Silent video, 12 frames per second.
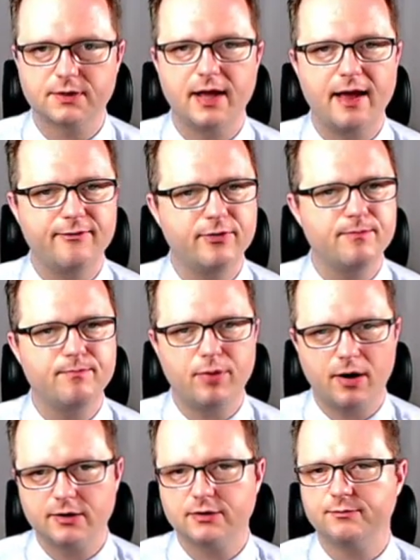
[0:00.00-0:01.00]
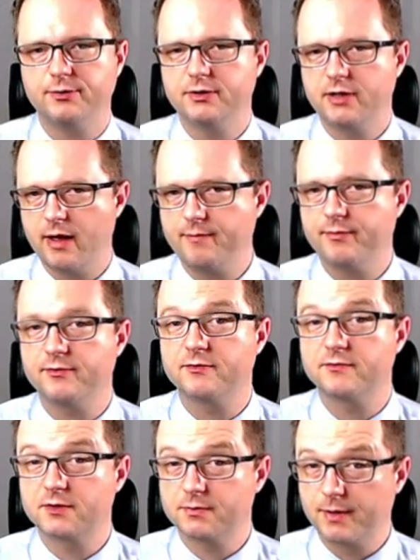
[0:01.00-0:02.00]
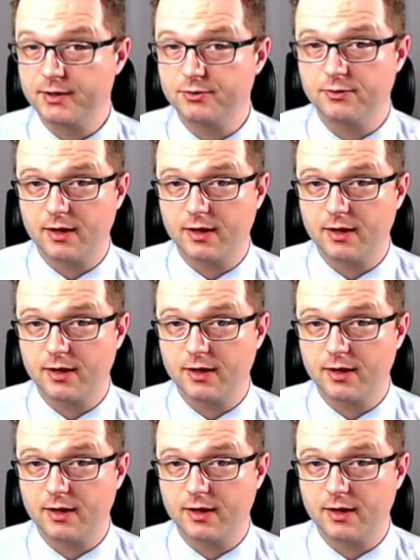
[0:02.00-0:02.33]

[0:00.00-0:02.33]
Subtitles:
every possible type of special